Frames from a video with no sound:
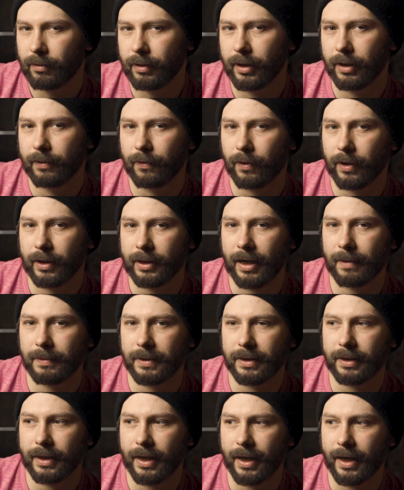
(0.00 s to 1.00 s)
3 to 4
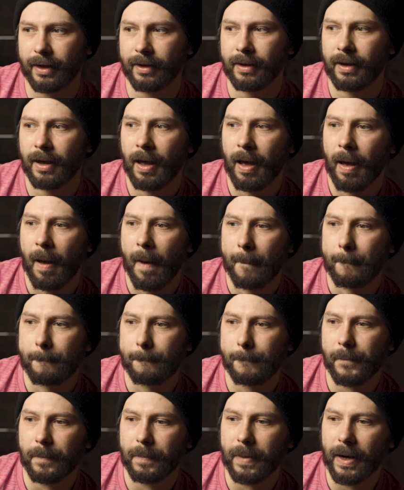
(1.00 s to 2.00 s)
times a day.
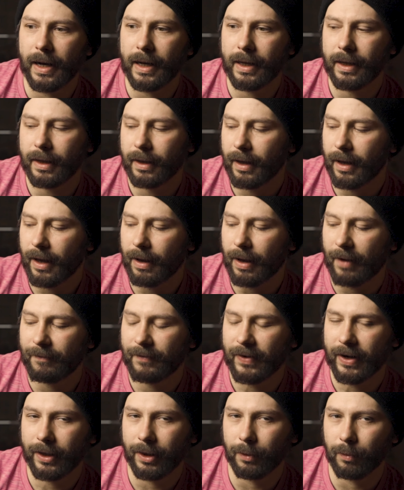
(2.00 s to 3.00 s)
But I
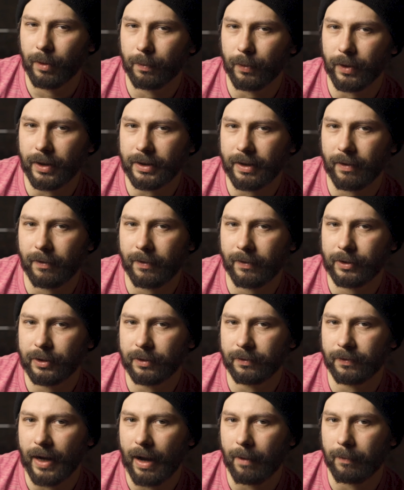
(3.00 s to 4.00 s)
figured the
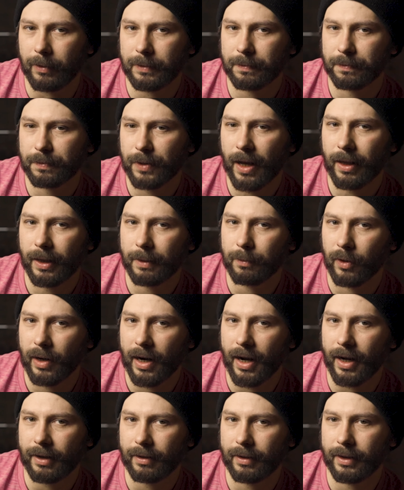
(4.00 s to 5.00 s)
1.725 was probably
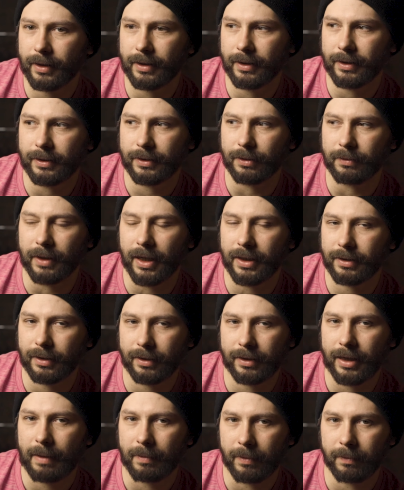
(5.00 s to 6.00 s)
more accurate, because the rest
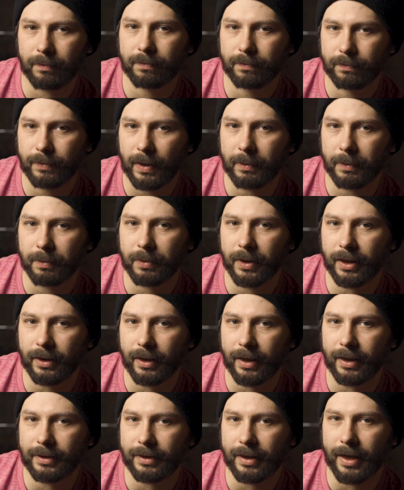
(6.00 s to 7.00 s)
of the time I'm a pretty
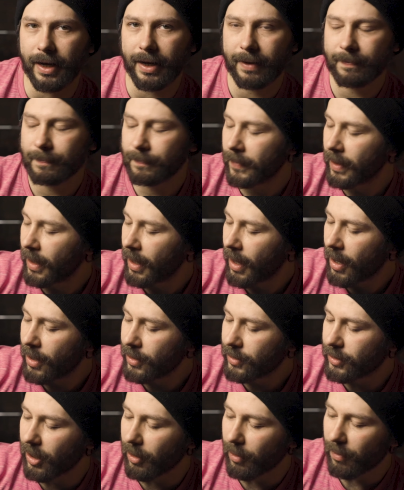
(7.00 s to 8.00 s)
lazy guy.
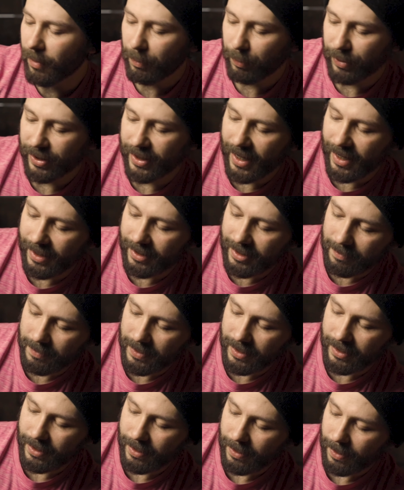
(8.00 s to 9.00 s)
So with that
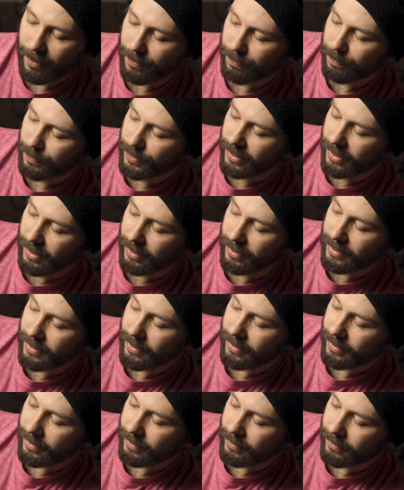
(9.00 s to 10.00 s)
number
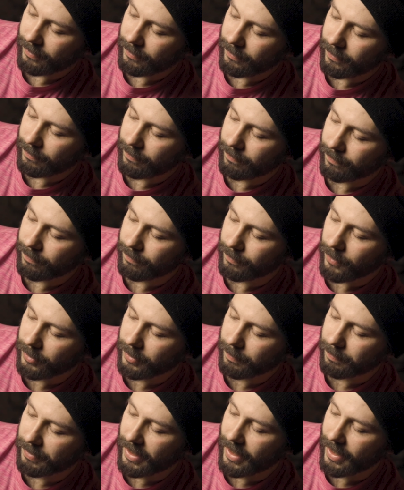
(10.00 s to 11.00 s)
done,
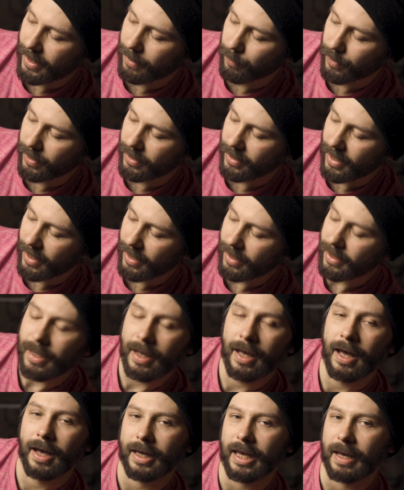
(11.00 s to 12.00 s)
multiplied and whatnot,
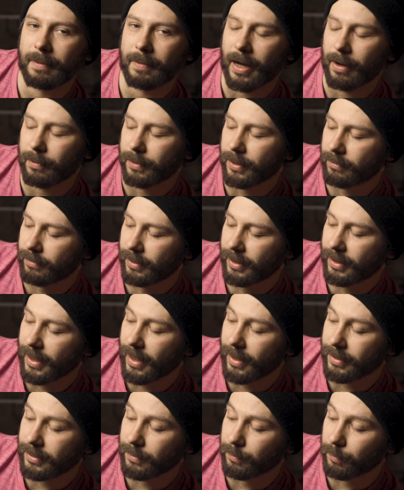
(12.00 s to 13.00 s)
came out with
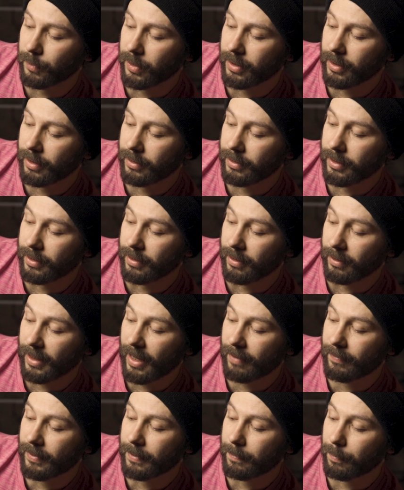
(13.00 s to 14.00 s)

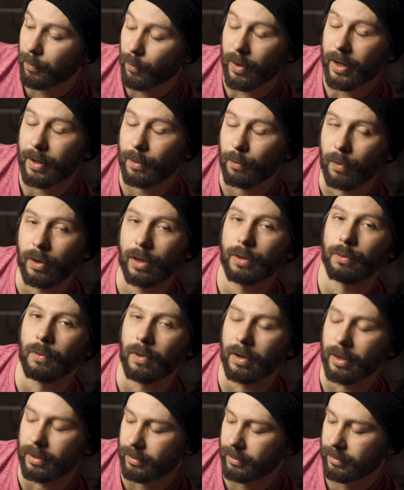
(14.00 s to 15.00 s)

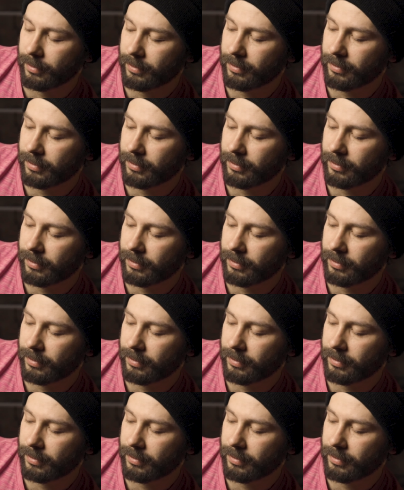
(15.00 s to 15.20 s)
3,111.11,